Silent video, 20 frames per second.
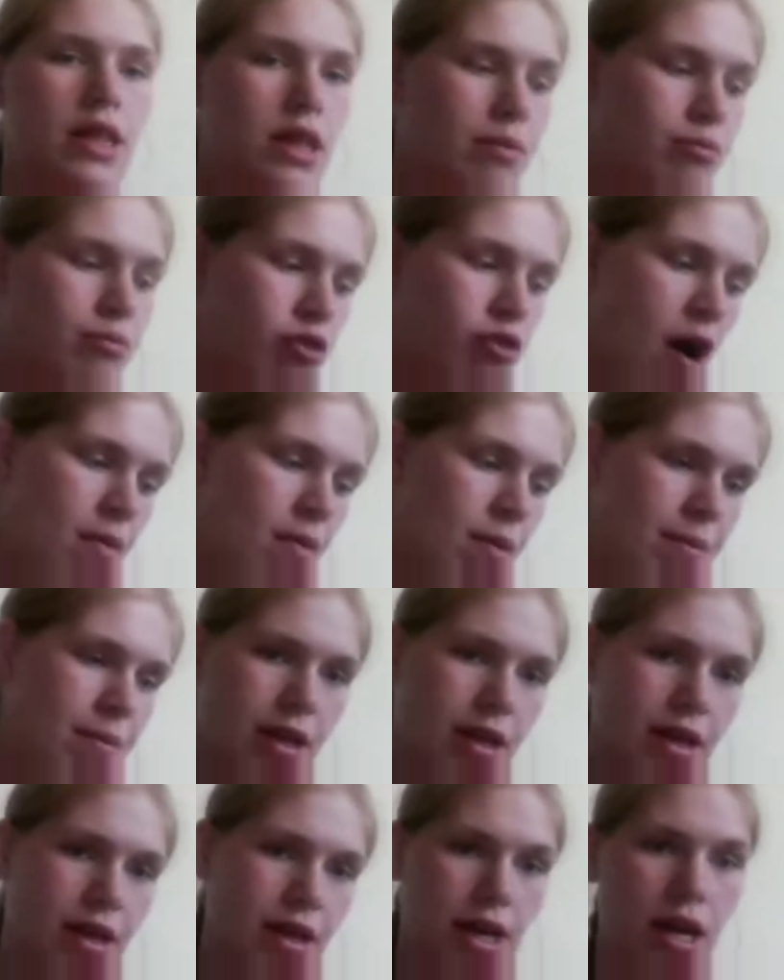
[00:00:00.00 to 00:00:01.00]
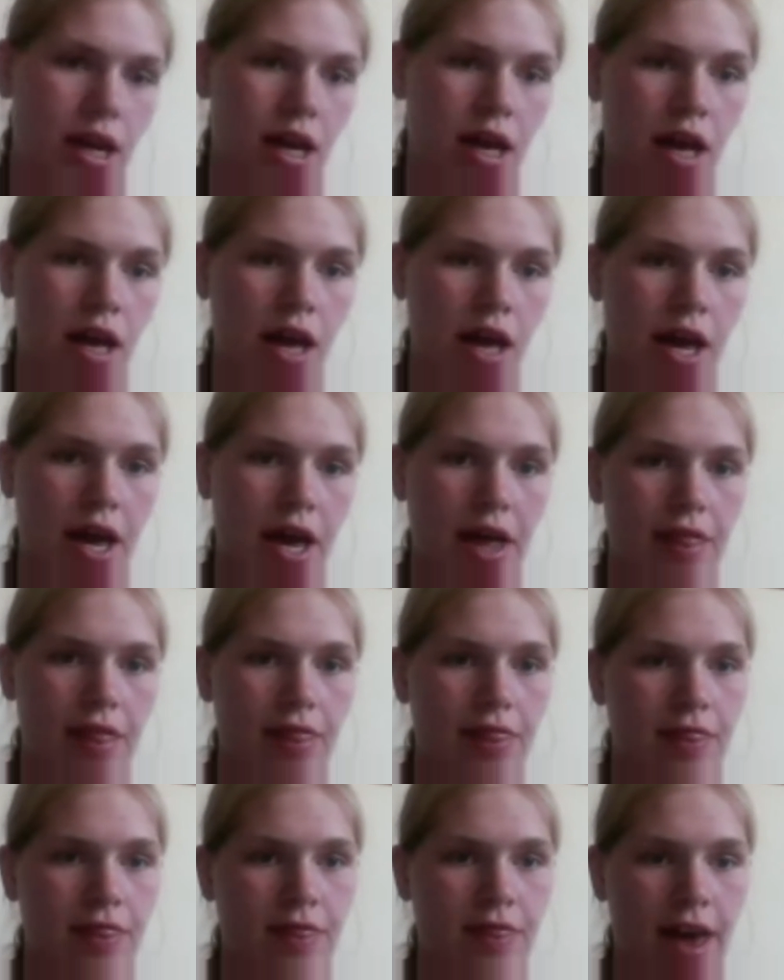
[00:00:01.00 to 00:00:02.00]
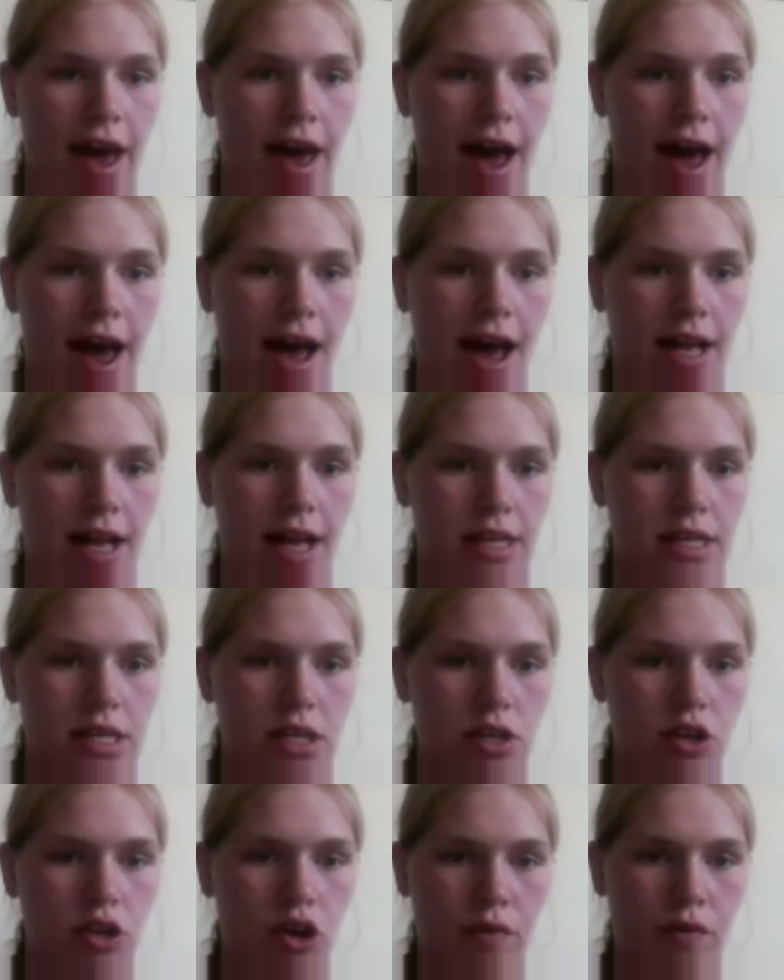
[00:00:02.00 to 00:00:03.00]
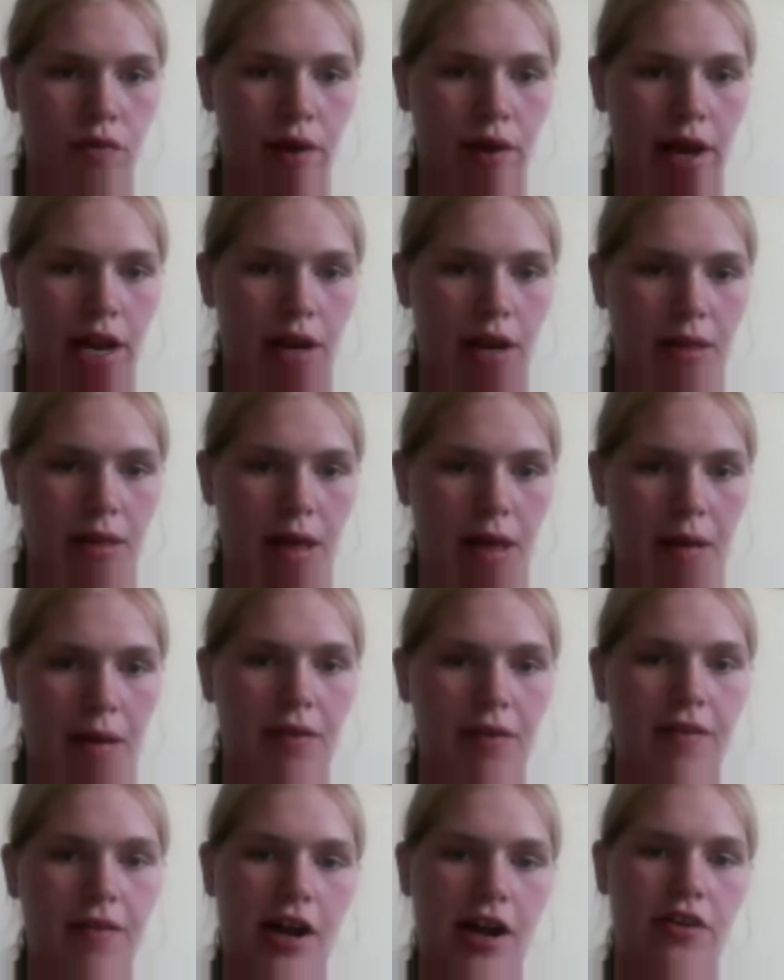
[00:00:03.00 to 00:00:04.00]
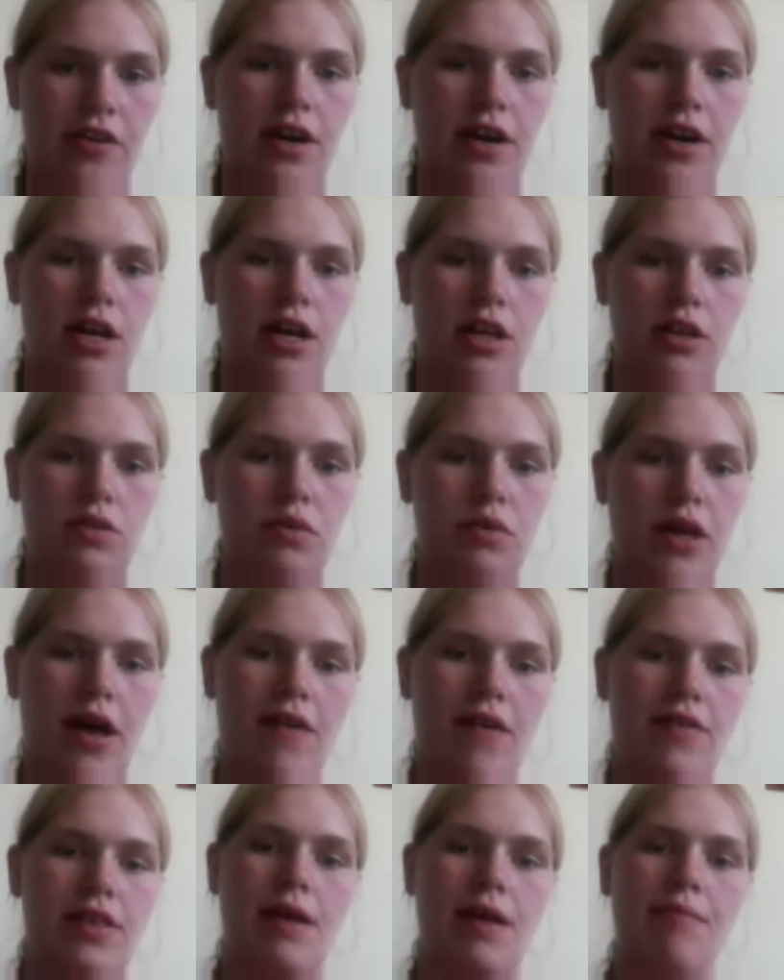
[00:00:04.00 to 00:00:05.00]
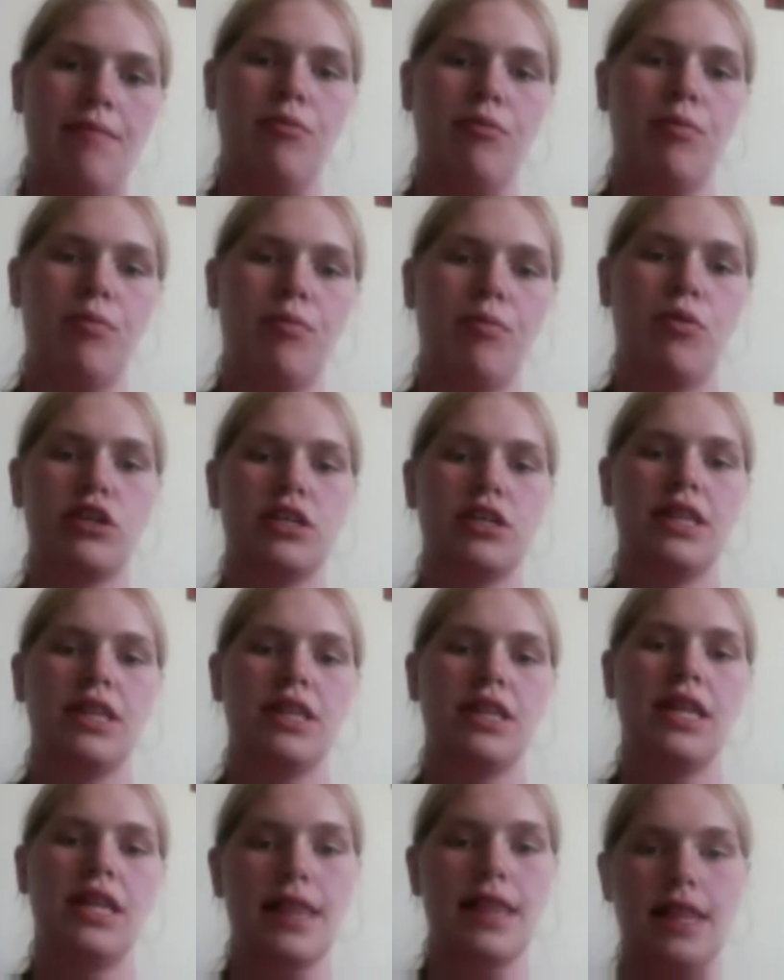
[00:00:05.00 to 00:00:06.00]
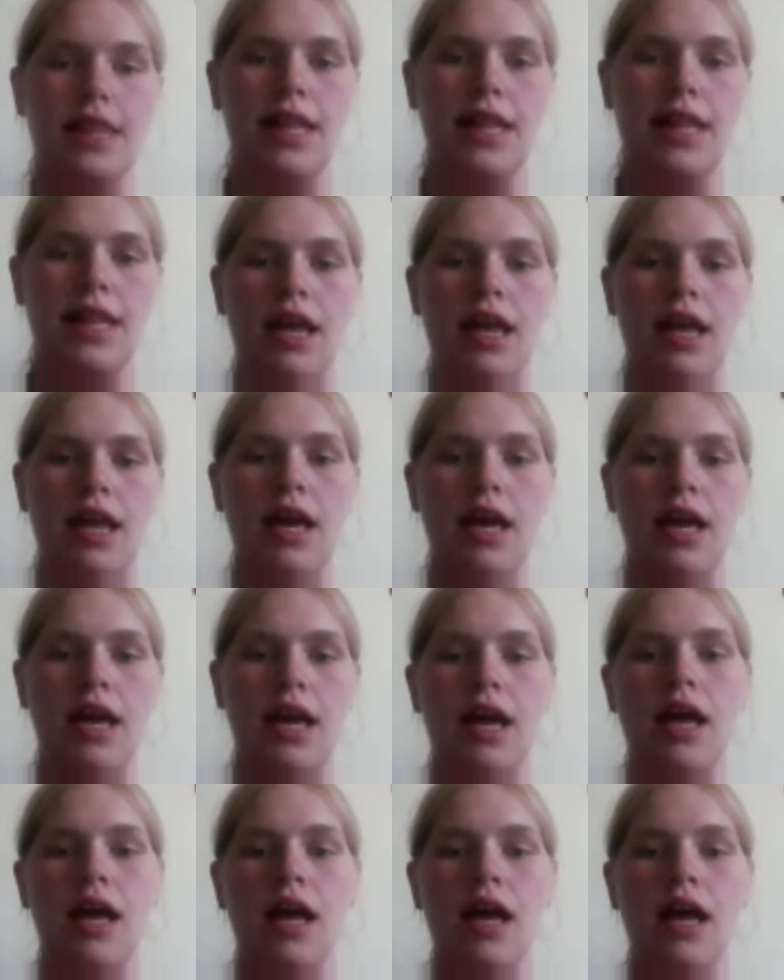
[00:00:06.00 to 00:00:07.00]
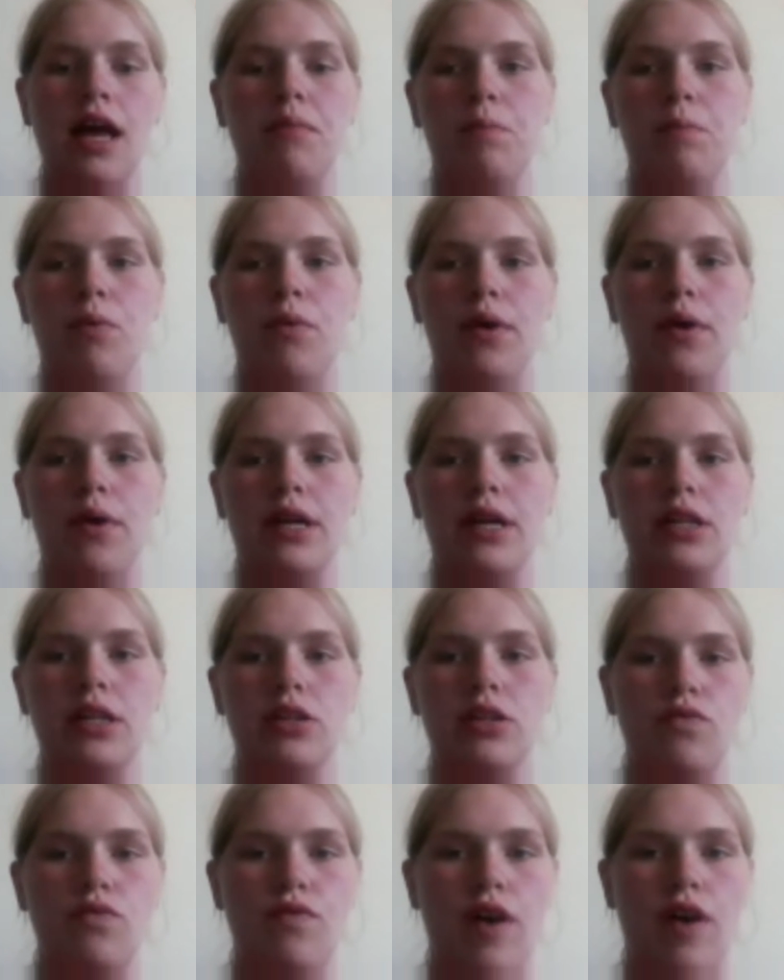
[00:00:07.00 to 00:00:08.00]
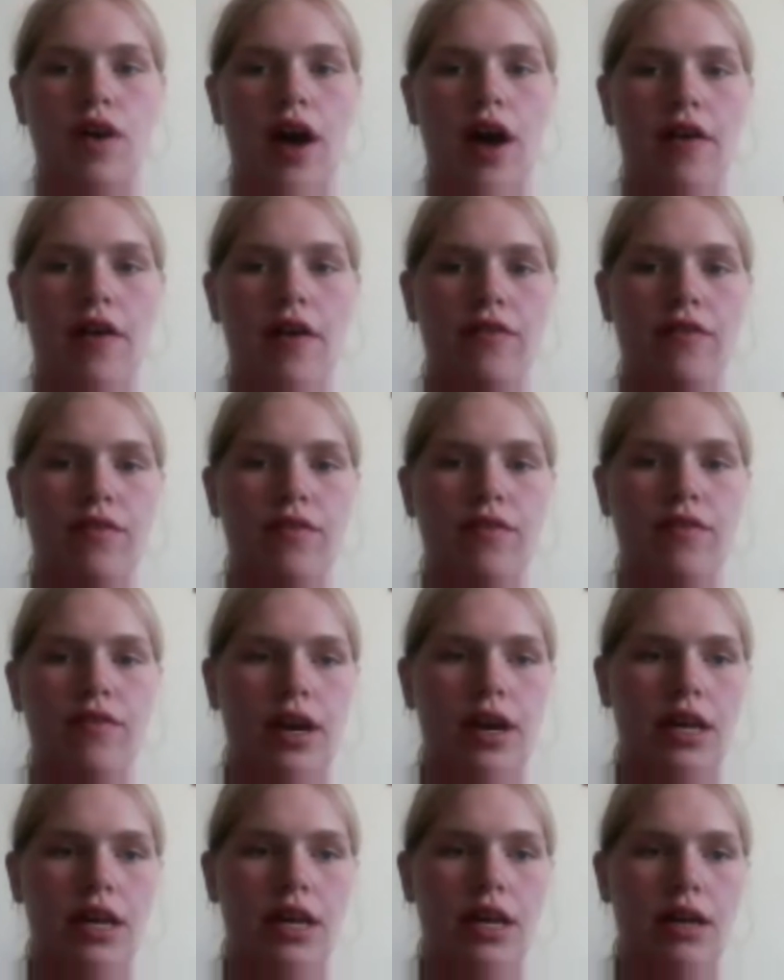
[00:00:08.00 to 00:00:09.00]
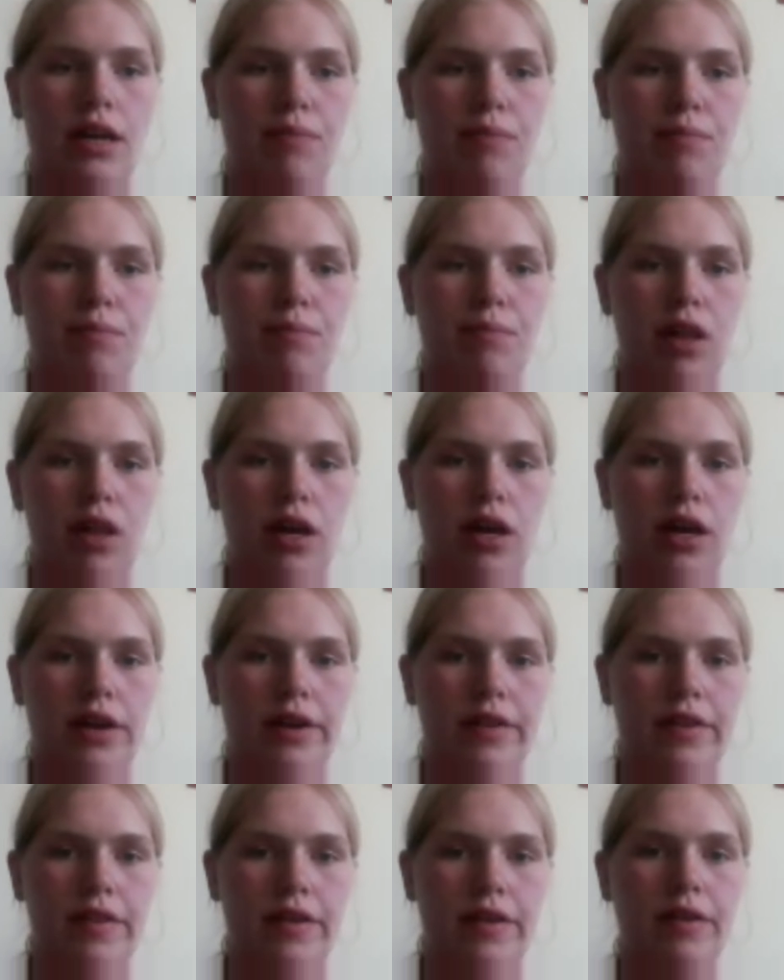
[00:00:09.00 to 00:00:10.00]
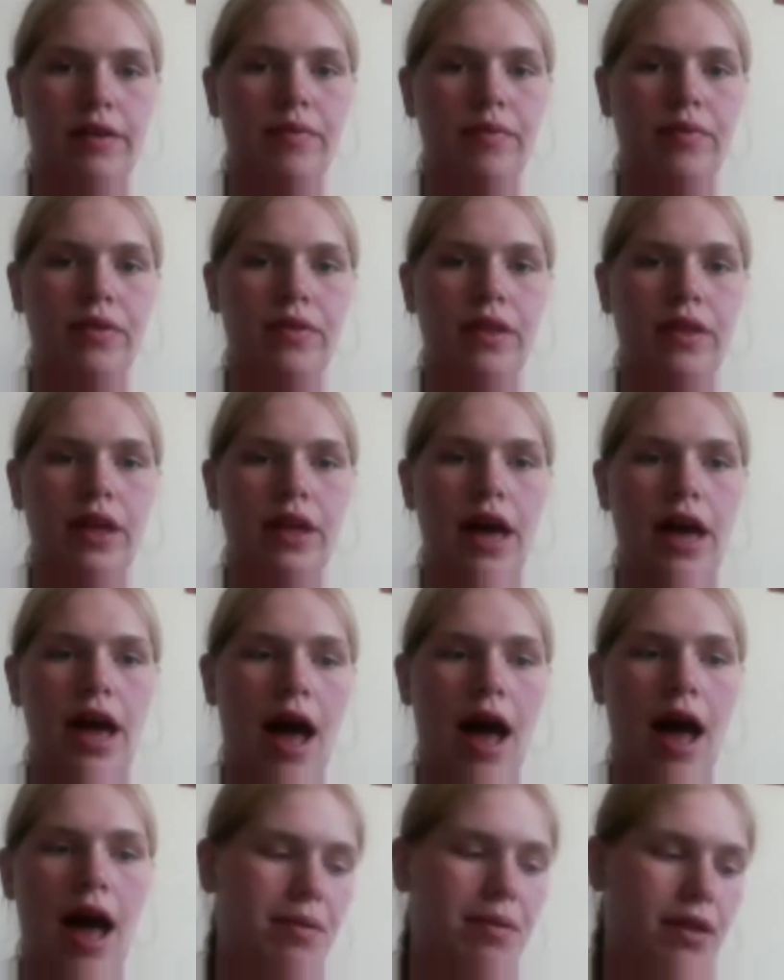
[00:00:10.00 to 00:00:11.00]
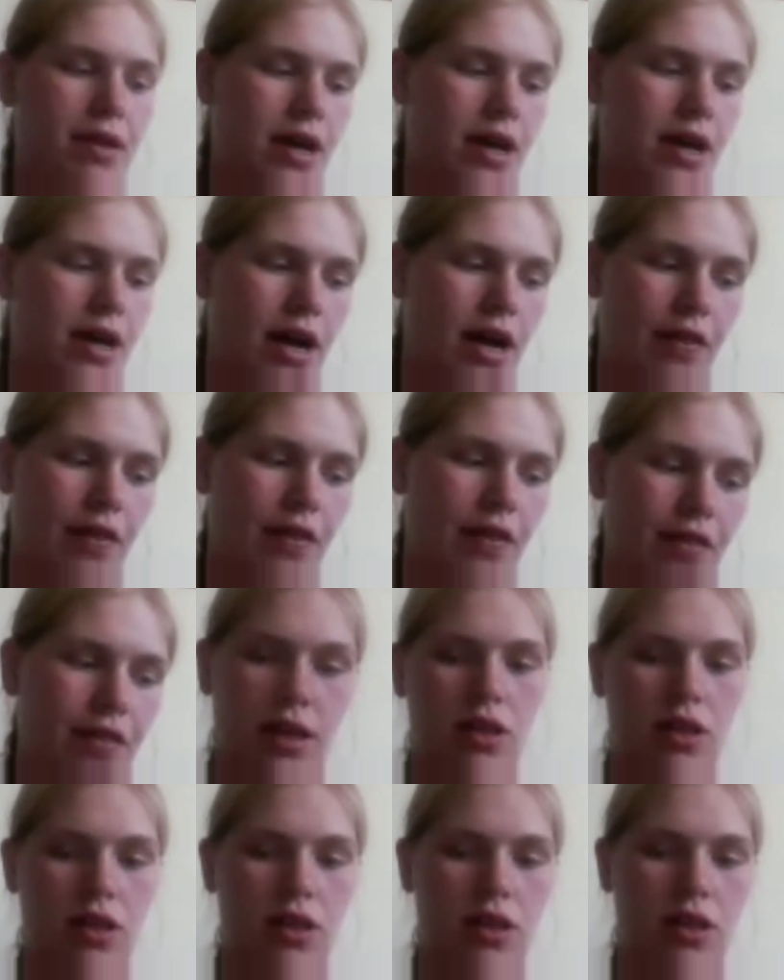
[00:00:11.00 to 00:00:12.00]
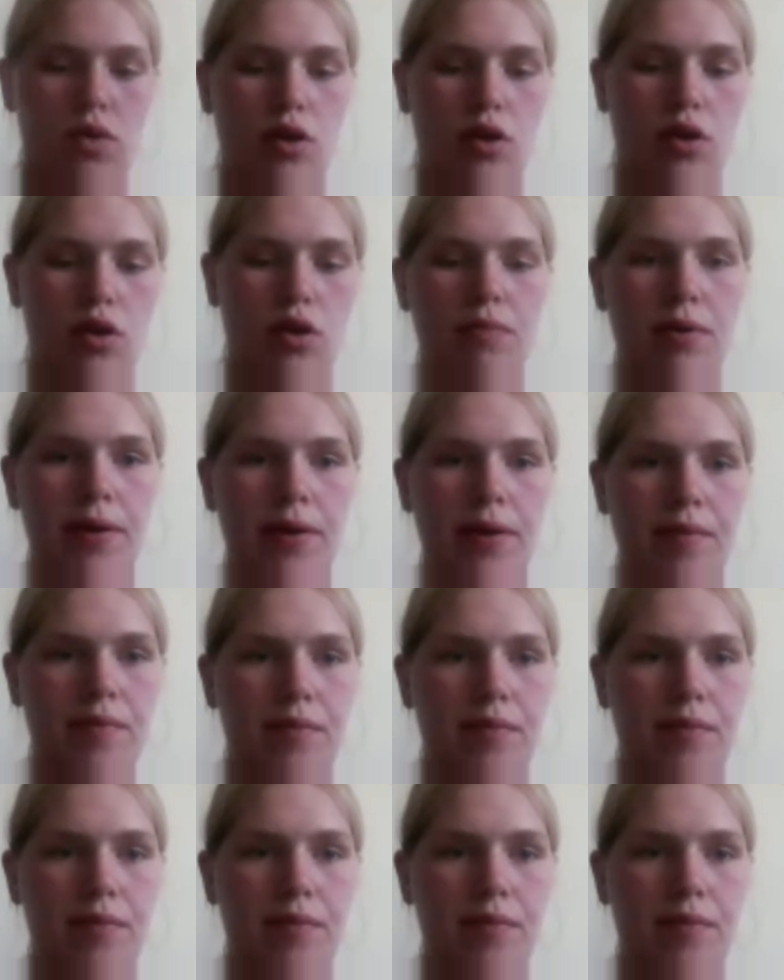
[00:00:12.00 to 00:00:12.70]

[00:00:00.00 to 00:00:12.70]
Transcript: the probability that your random sample of 100 adults will have a sample proportion less than 0.25? And I need to plug it into the applet. I got the z-score, but...